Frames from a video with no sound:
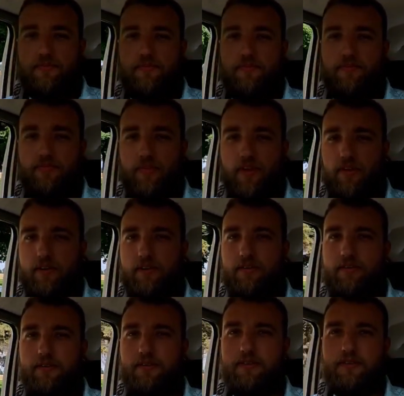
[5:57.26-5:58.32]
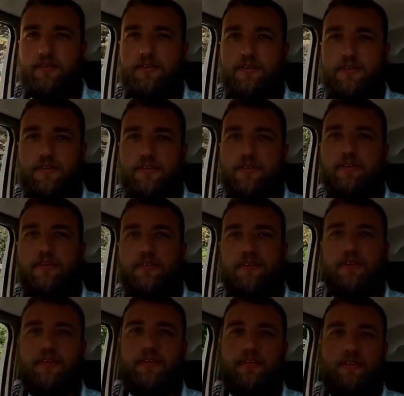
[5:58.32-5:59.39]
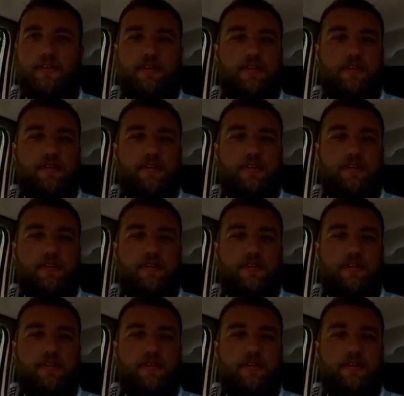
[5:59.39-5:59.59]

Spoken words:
(not speaking)